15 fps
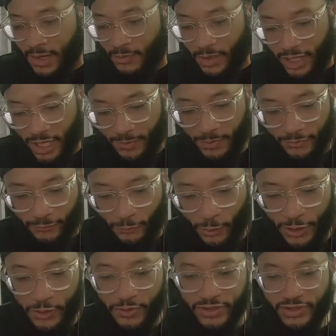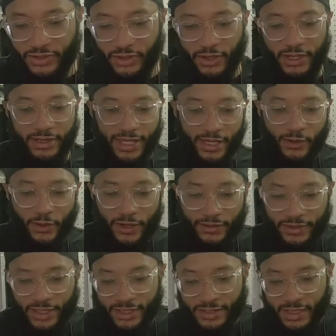But before you install like all
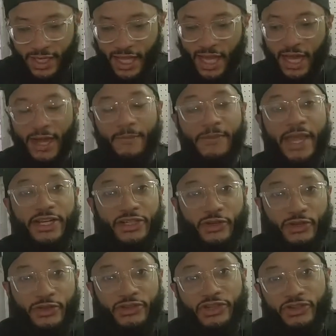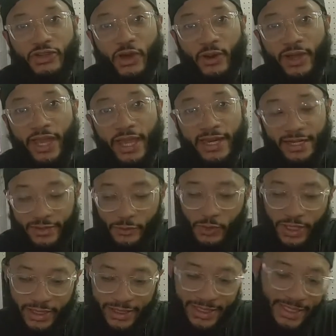this, make sure you just go ahead and you
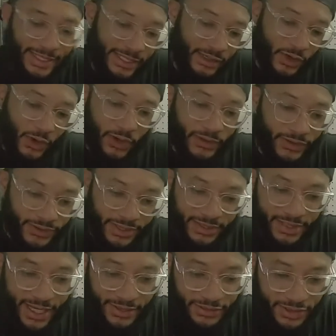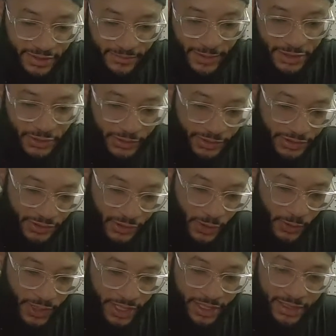clean all of this out just to make sure there's
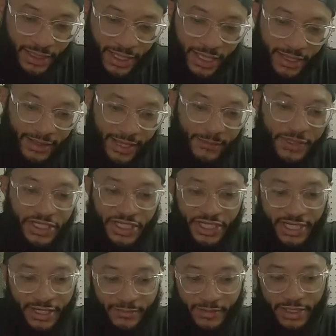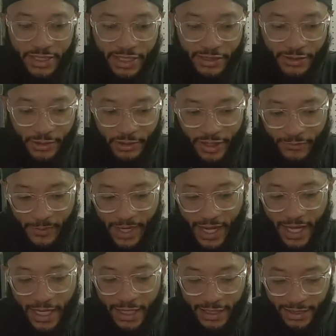no like machining material left
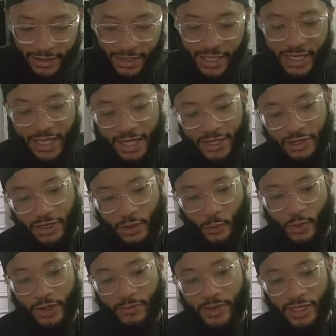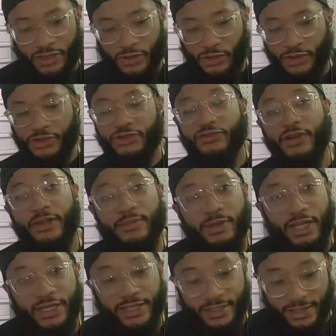behind. And you're going to want to make sure your drain
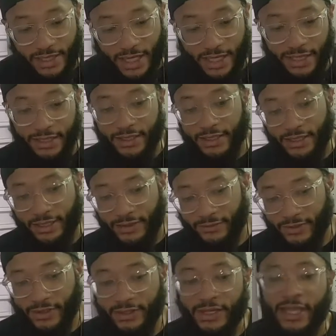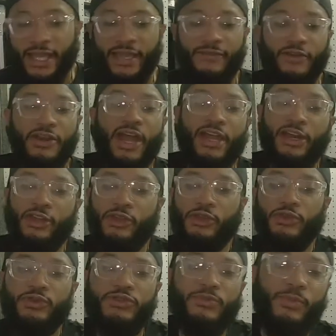plug is tight. And even if you're not going to
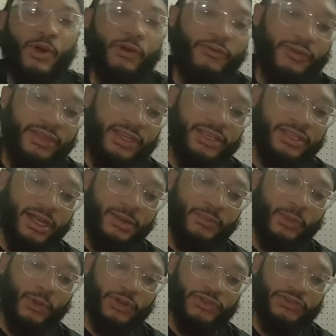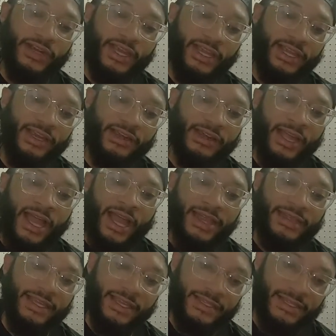use both of these ports right here, I
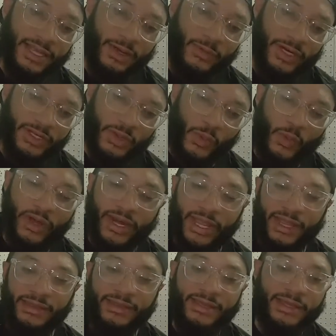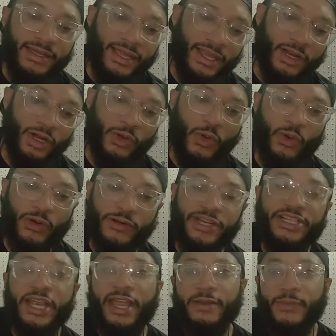think it's what is it, 1/8 and a 1/4
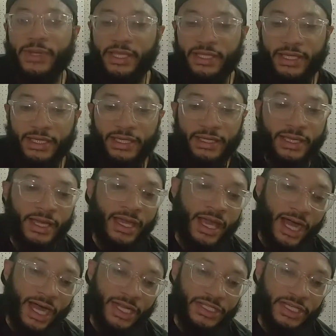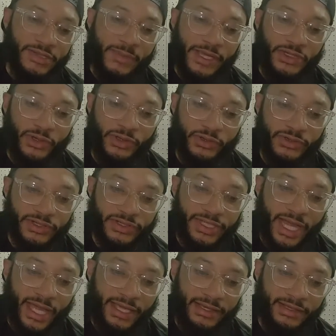inch NPT. Just make sure those are
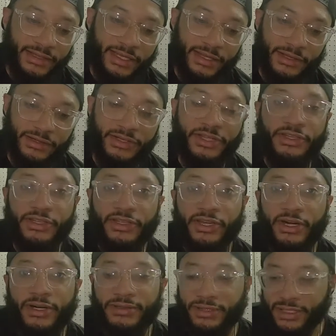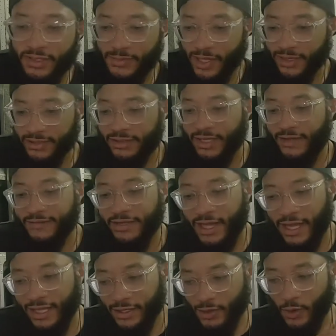tight and they're good to go, just to be on the safe
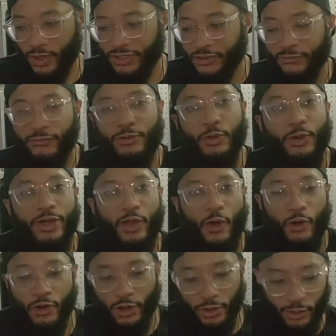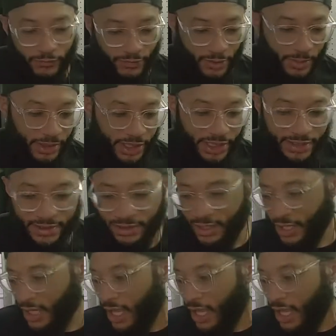side. You don't want your fluid going all over the place.